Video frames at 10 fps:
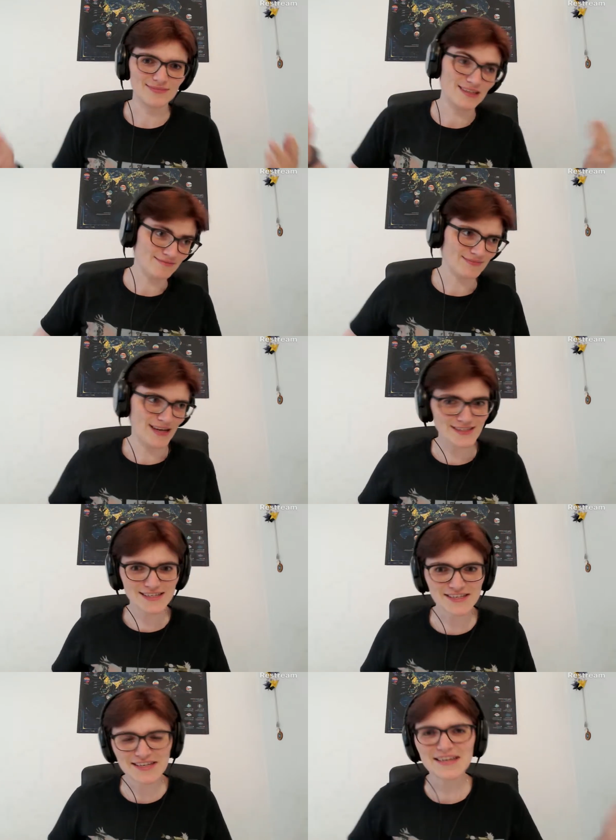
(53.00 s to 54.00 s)

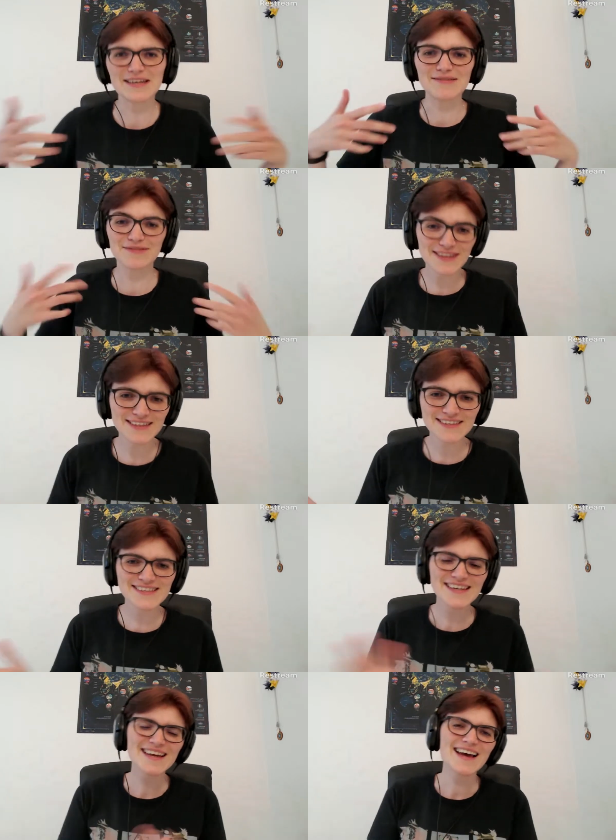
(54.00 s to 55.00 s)
Helsinki in Finland,
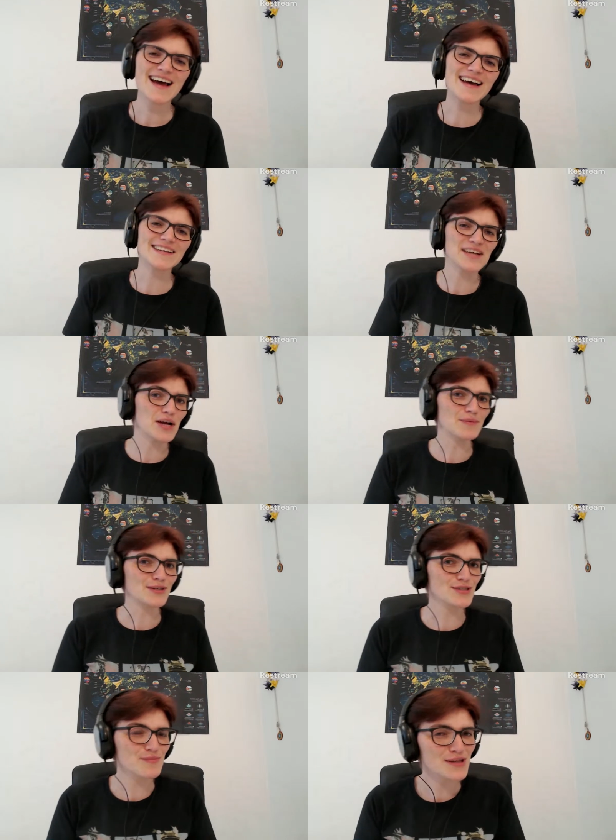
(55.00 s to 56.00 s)
and I'm a
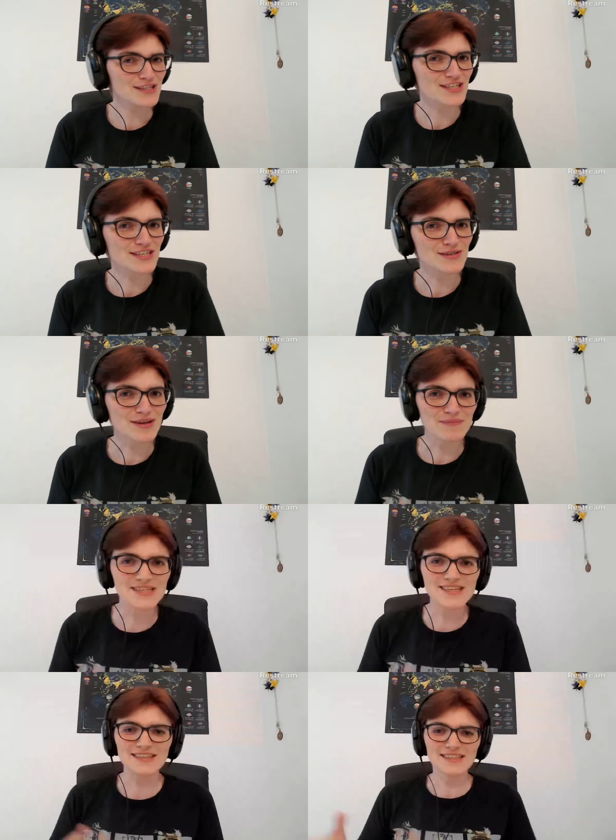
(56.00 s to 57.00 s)
cosmologist, so that
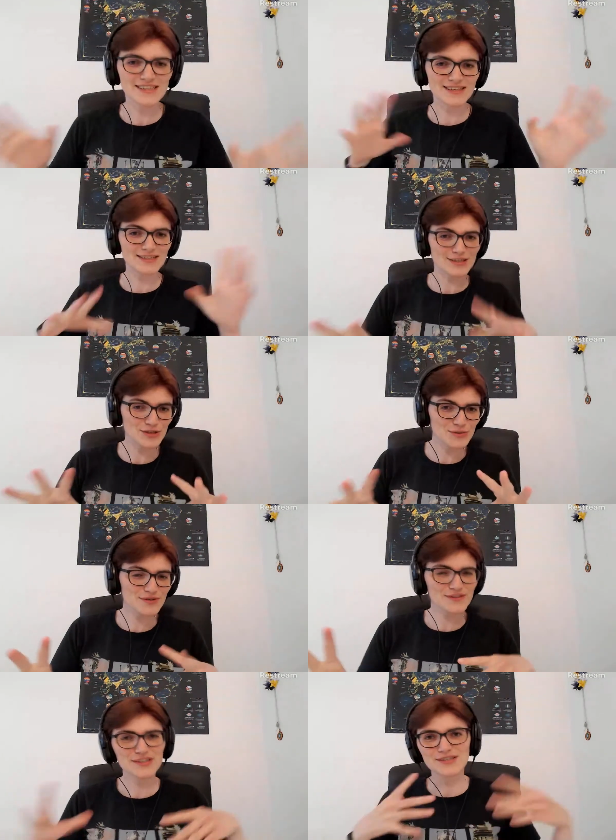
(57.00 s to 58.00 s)
means that I study the
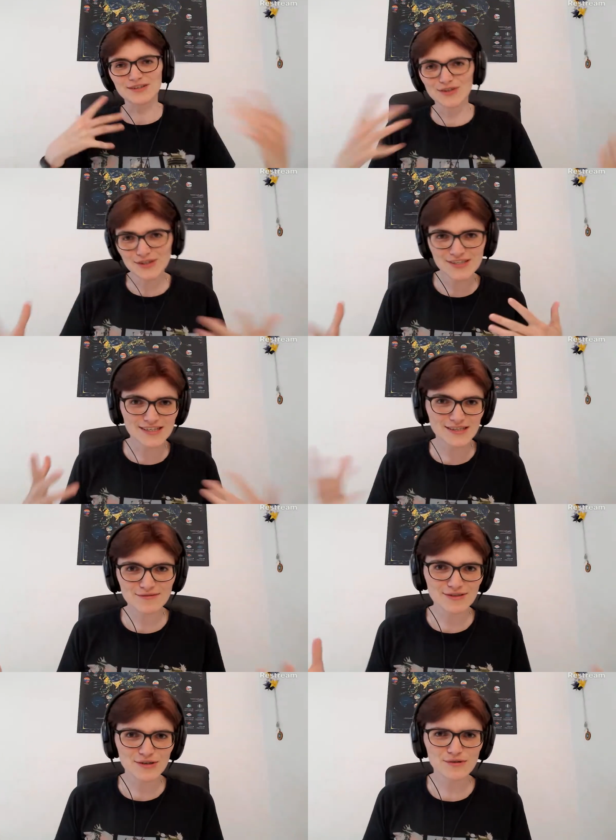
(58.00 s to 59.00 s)
universe, the contents of
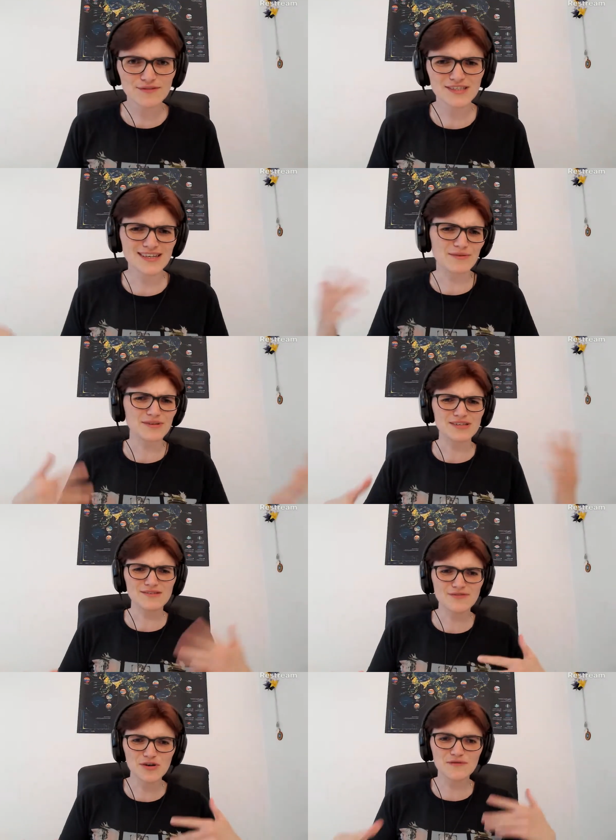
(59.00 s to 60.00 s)
the universe, how things
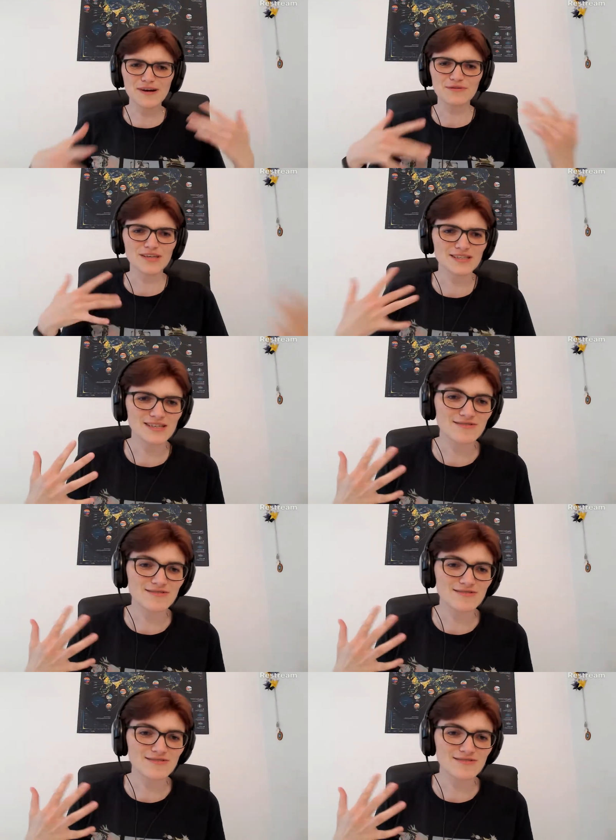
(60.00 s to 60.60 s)
evolve, how things